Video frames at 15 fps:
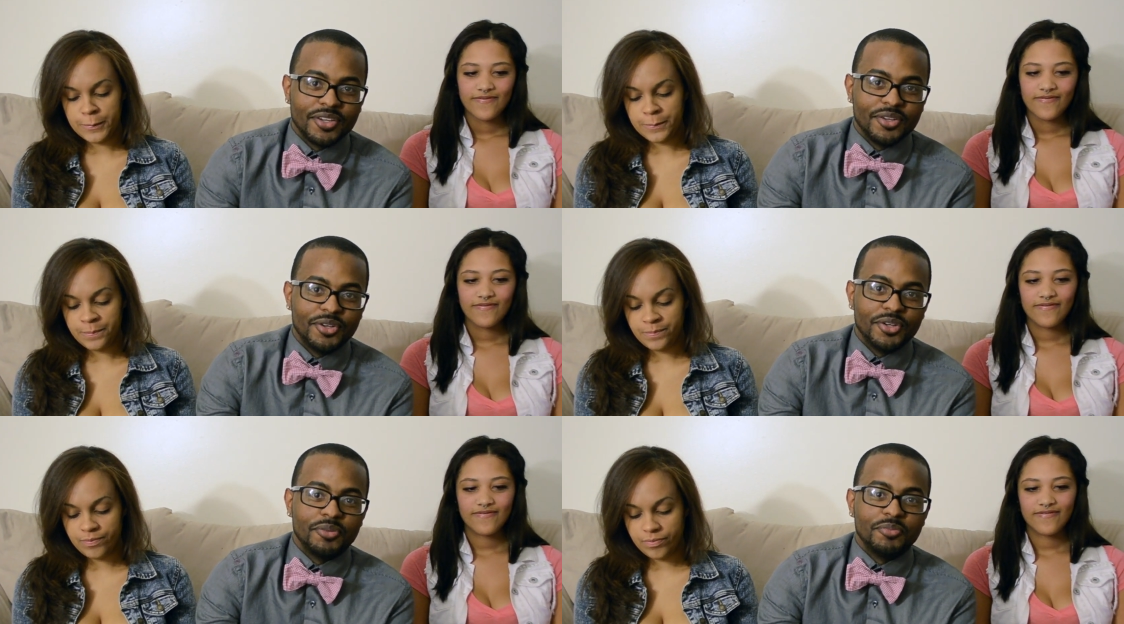
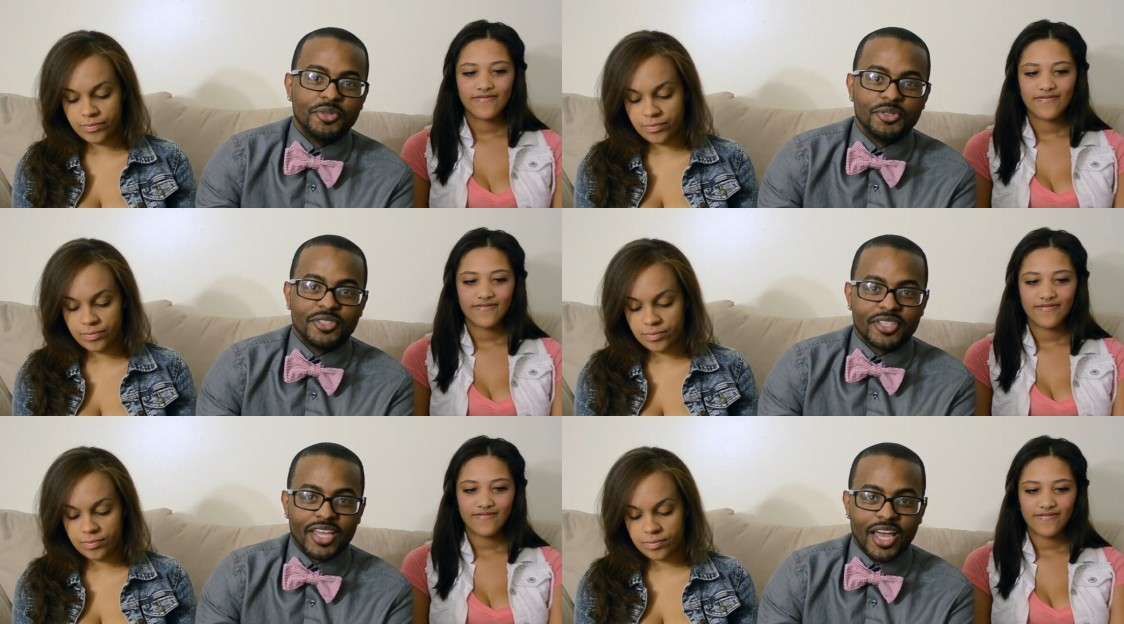Speaker 1: good
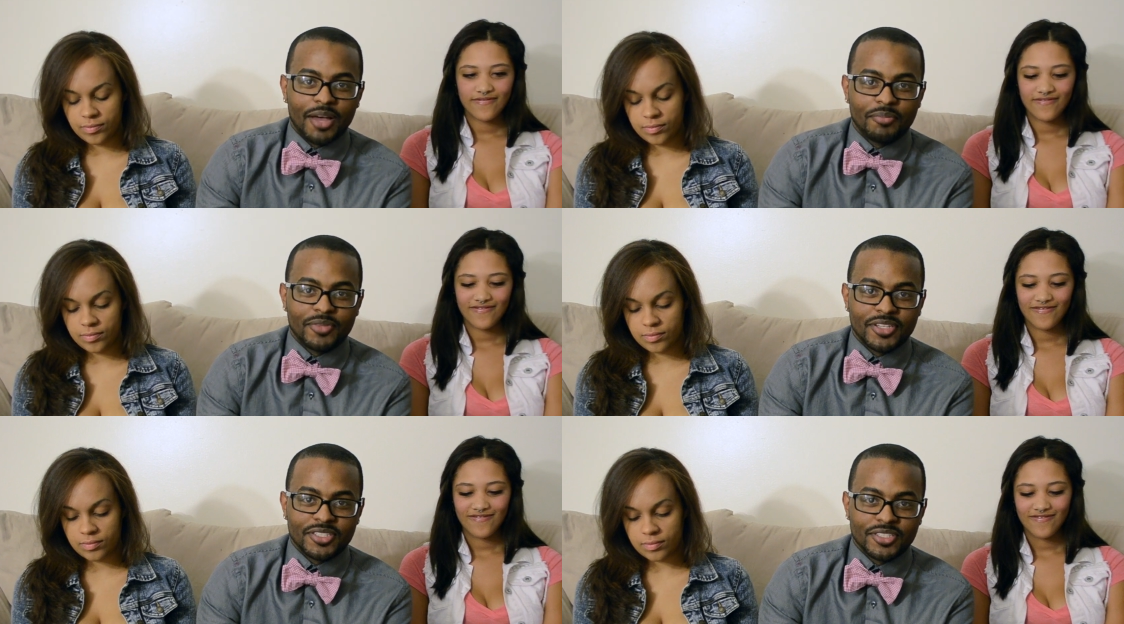music
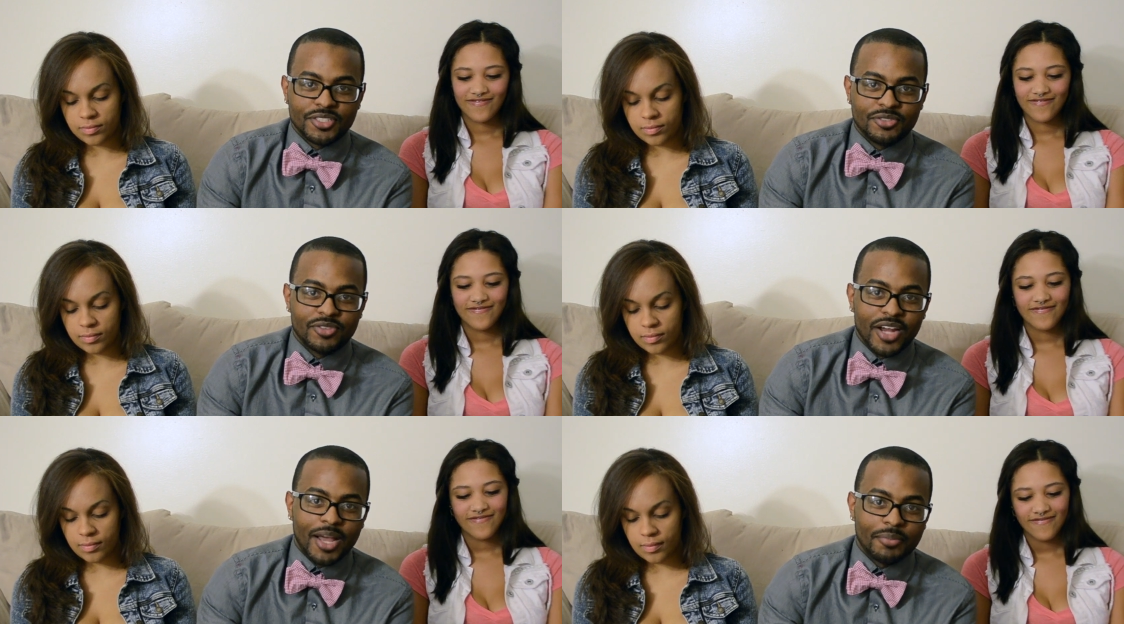album that just
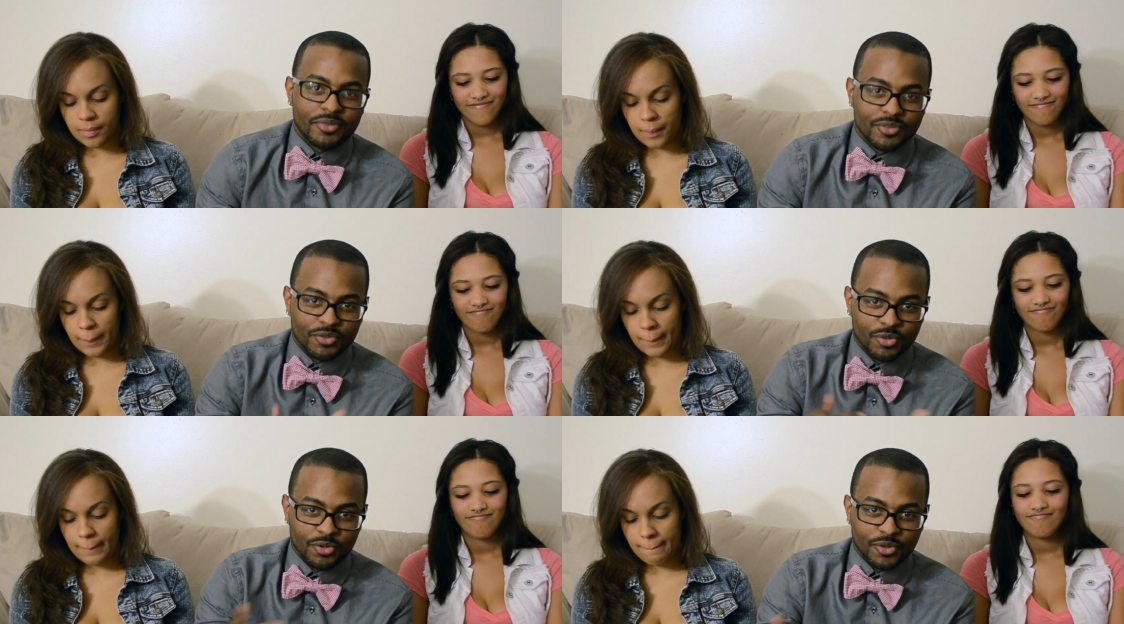
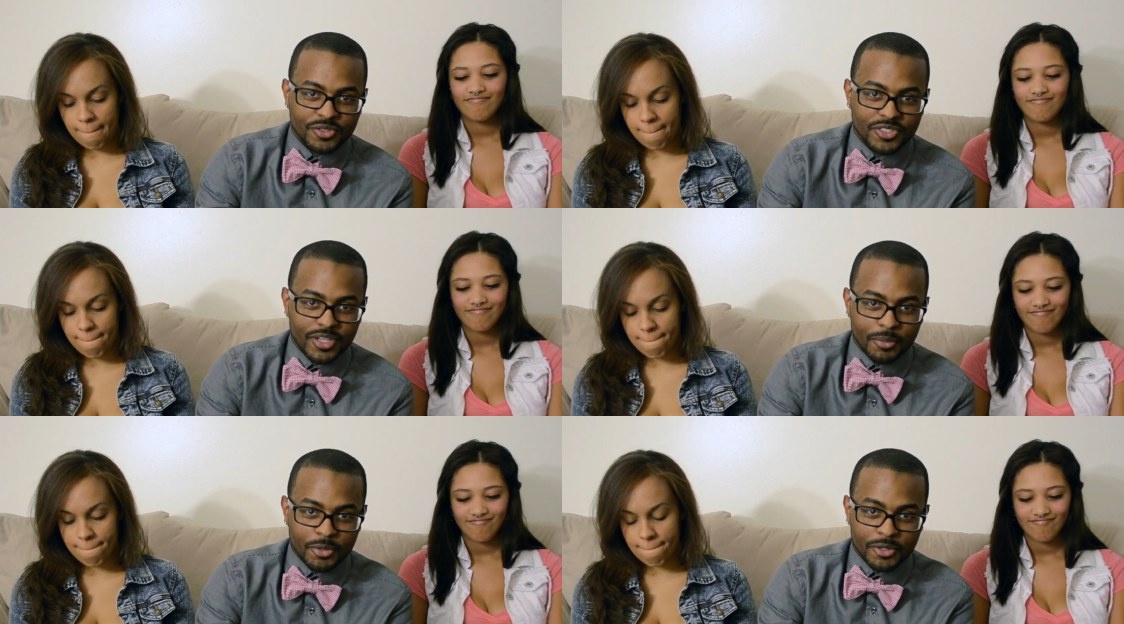dropped, Cruel
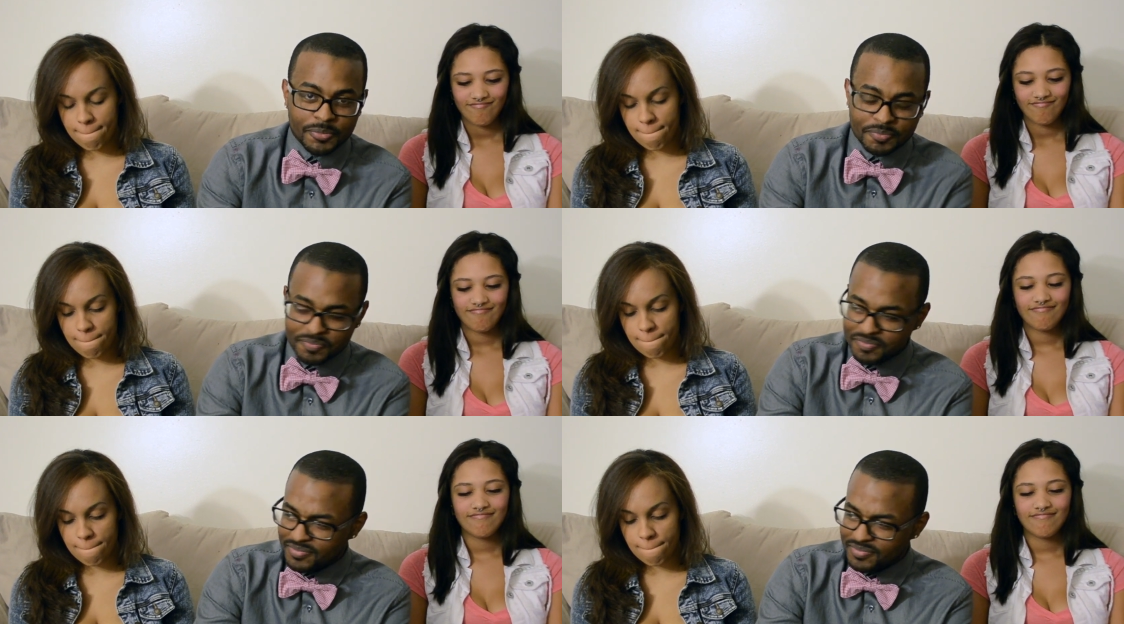Summer.